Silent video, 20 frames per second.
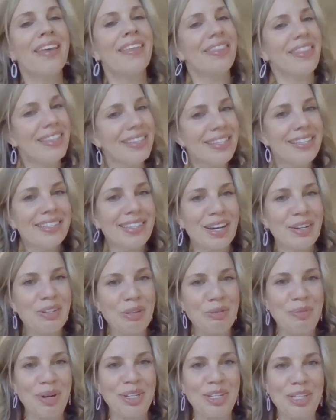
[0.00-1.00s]
This is
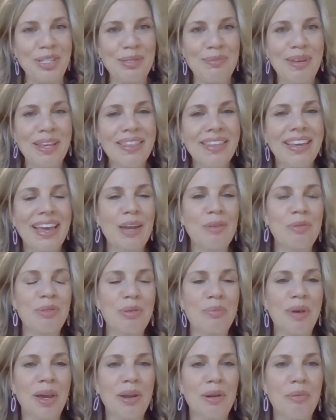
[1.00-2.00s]
Dr. Margie Smith, again with
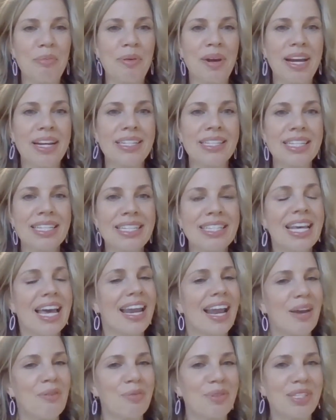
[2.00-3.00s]
the Micro Practice, and
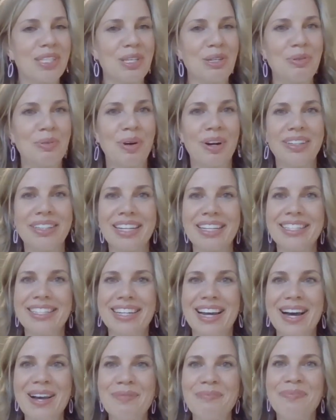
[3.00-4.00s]
I will see you all next
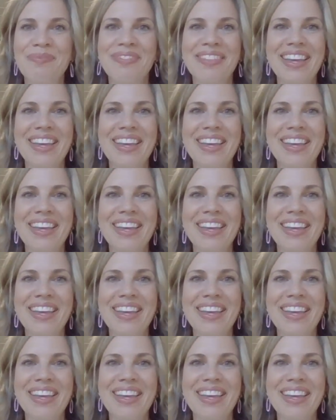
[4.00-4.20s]
time.